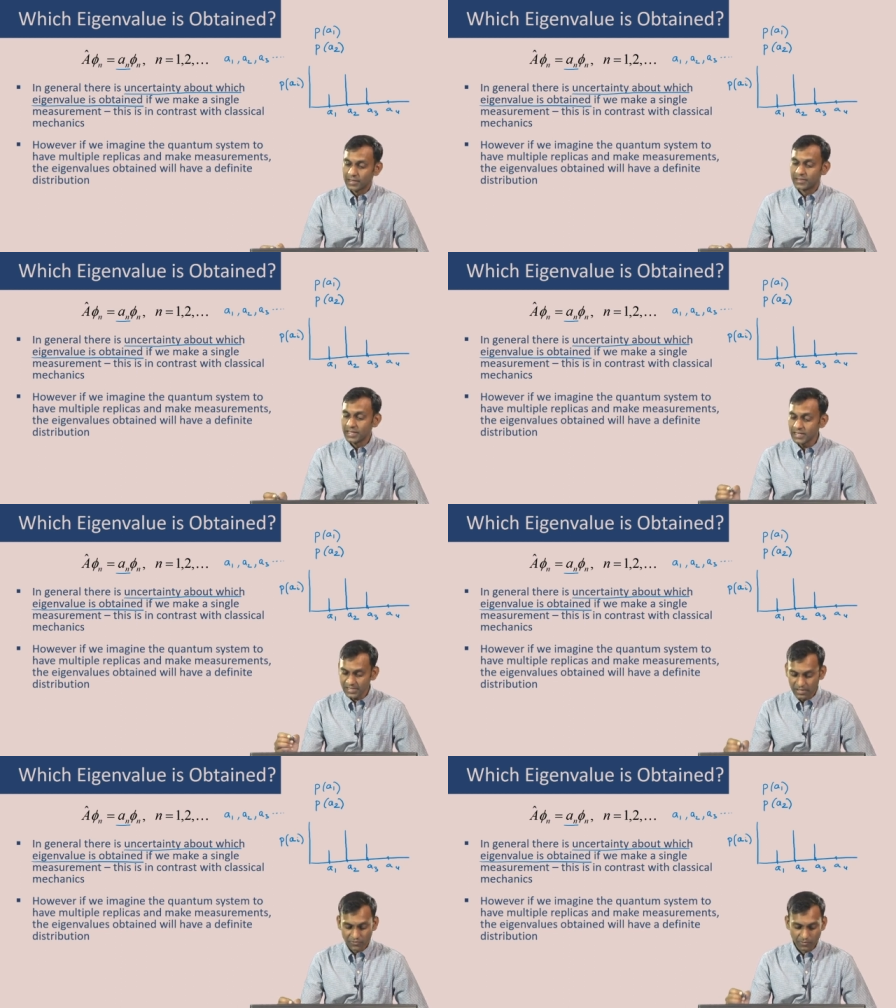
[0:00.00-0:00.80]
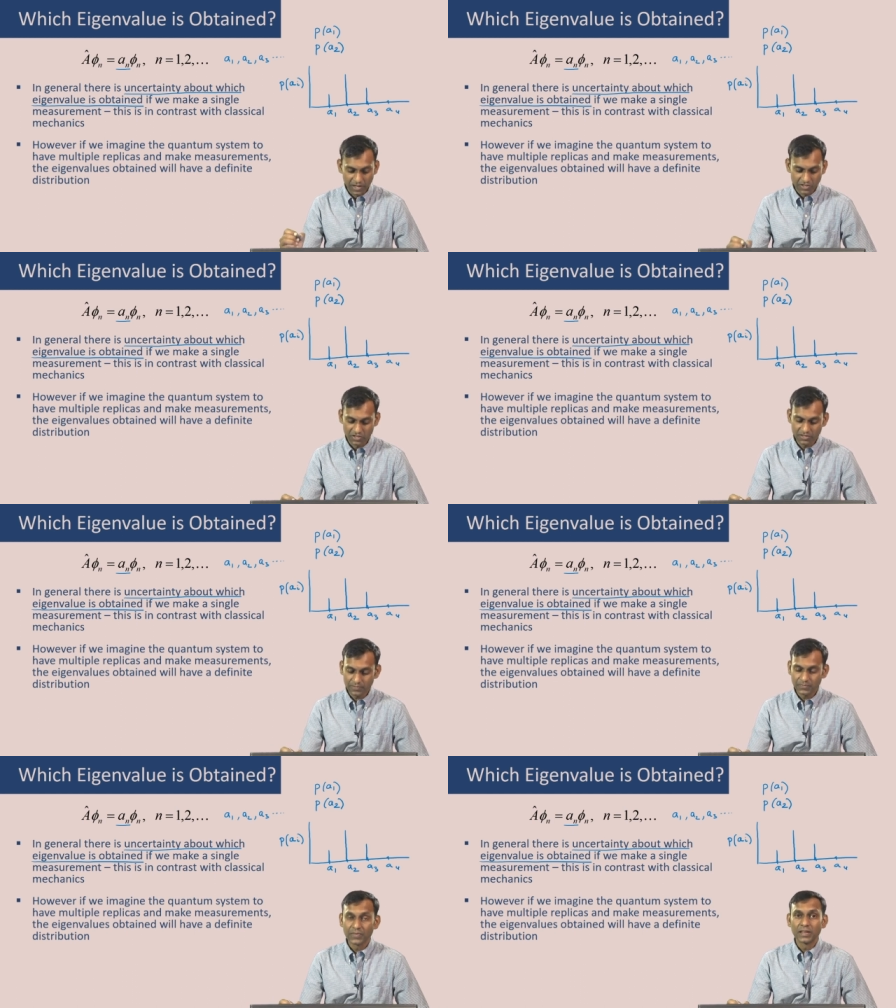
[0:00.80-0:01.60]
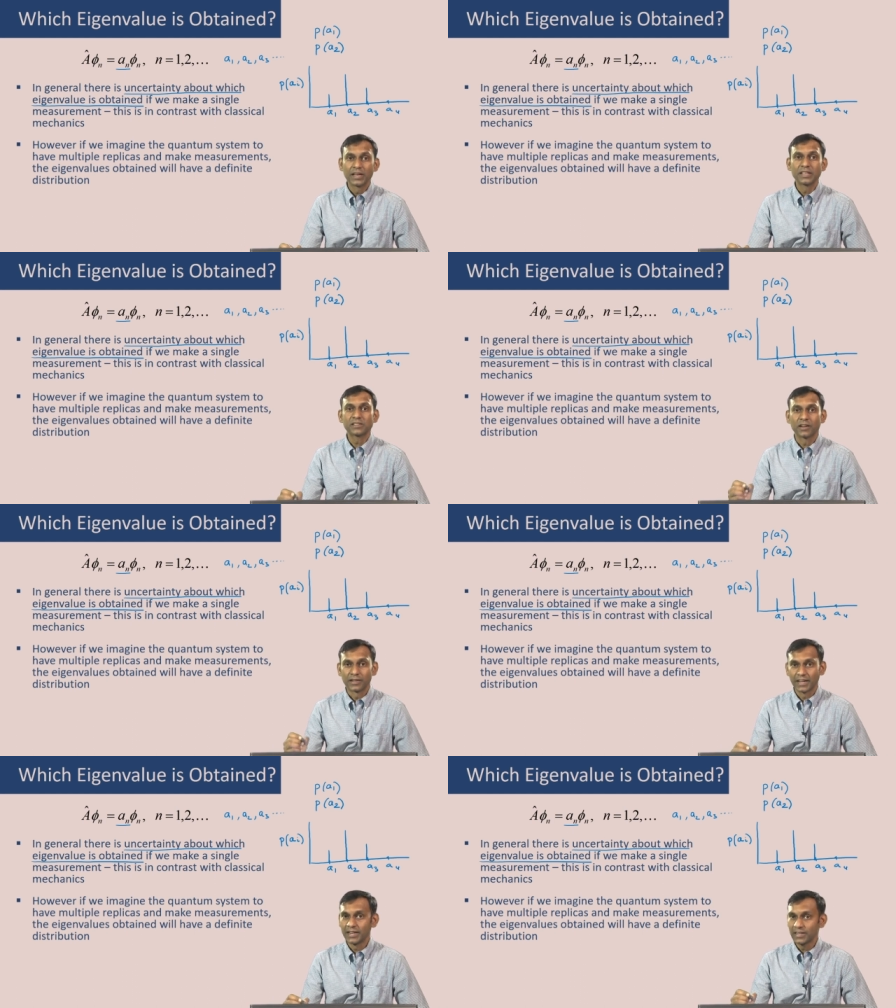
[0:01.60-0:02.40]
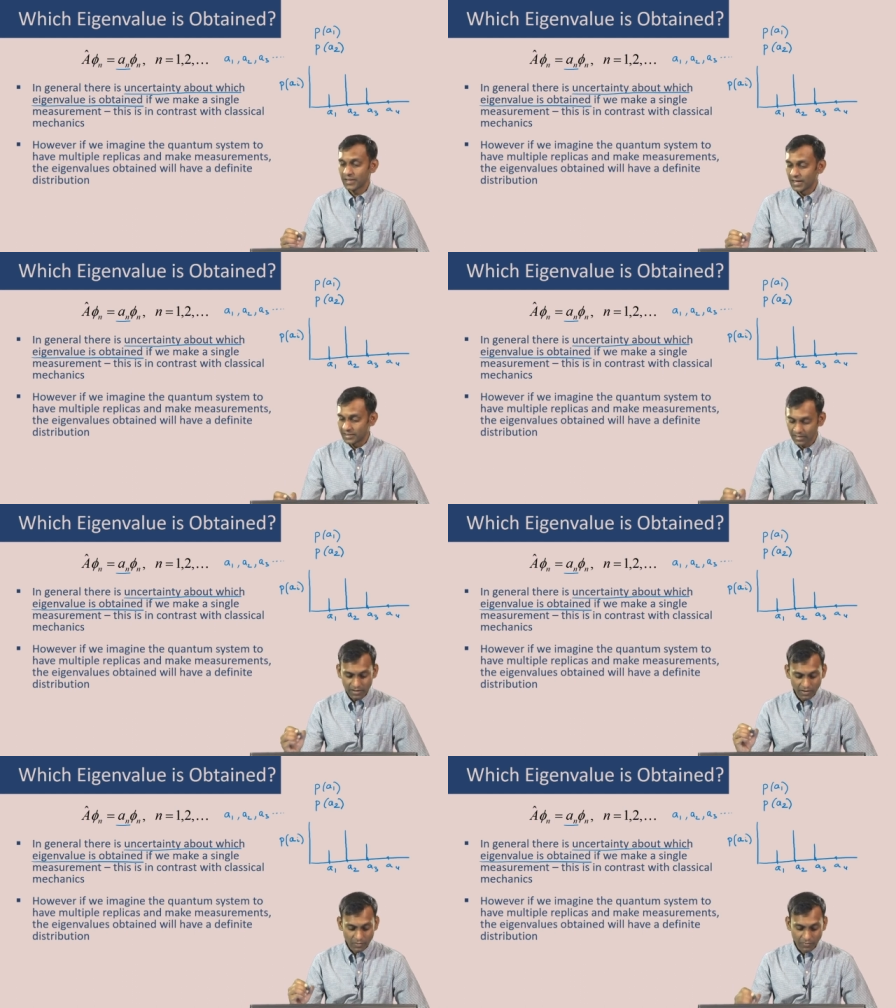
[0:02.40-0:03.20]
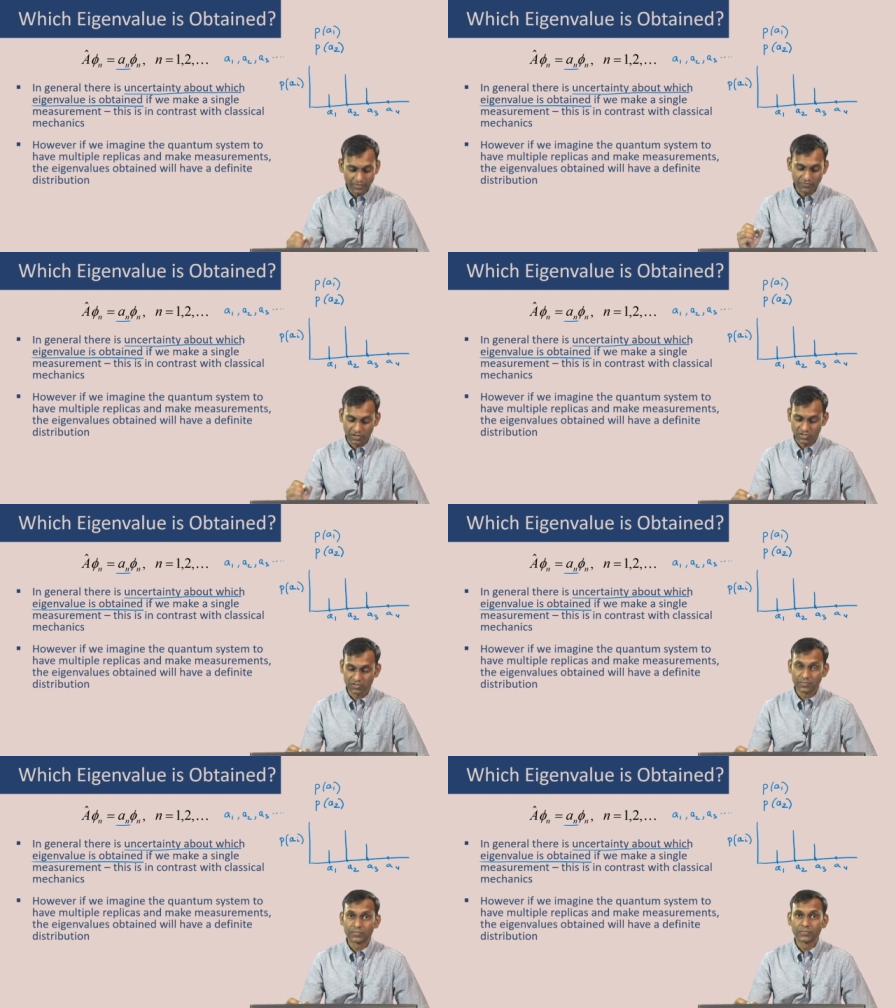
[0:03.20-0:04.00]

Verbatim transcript: This information is contained in the wave function